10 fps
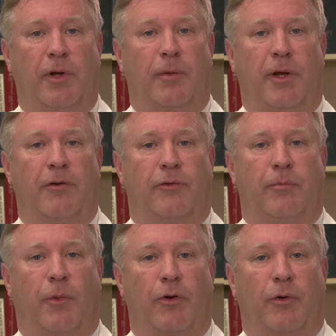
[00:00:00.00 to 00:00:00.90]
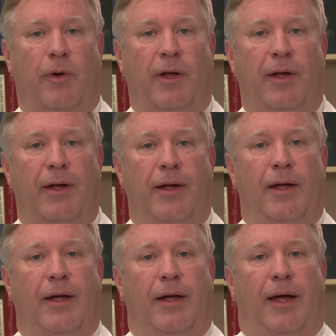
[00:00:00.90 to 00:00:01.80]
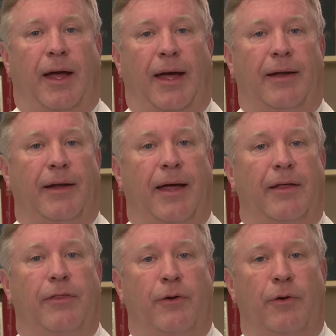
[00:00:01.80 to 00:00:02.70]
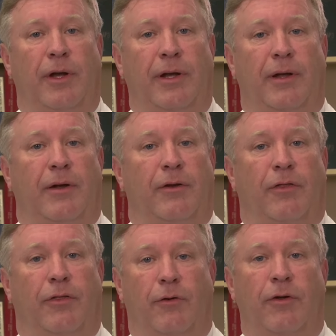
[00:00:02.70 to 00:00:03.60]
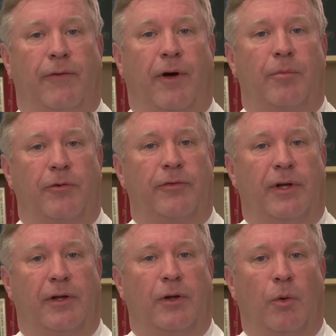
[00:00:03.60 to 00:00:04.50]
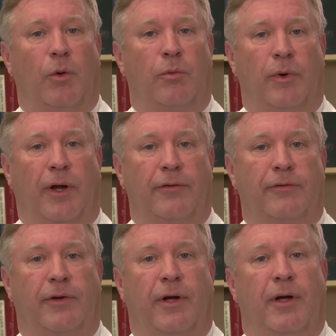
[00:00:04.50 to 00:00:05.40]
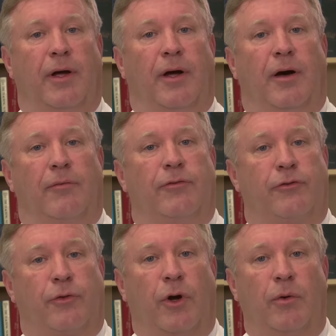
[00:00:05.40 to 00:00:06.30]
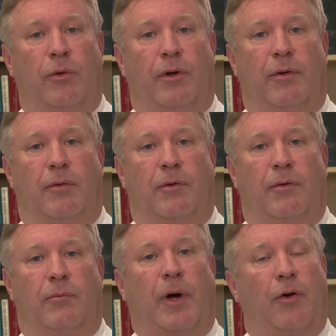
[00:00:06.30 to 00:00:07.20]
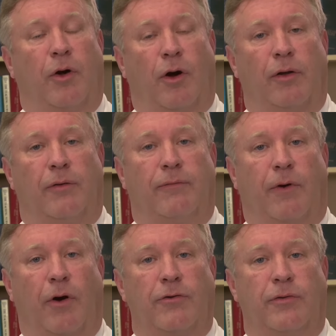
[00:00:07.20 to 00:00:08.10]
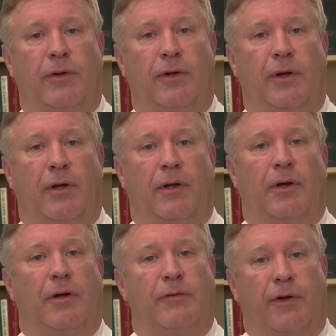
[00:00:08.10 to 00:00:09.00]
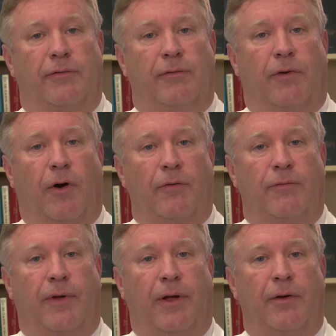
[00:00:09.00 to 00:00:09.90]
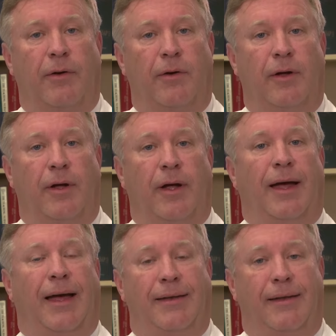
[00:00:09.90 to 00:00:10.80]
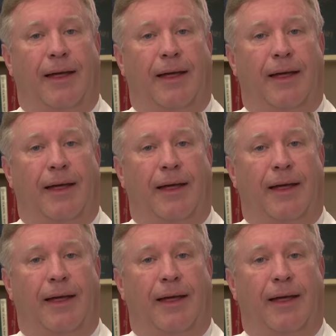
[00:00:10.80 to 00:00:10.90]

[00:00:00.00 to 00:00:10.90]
millimeters of mercury had a 30 to 35% lower risk of stroke, myocardial infarction, congestive heart failure, and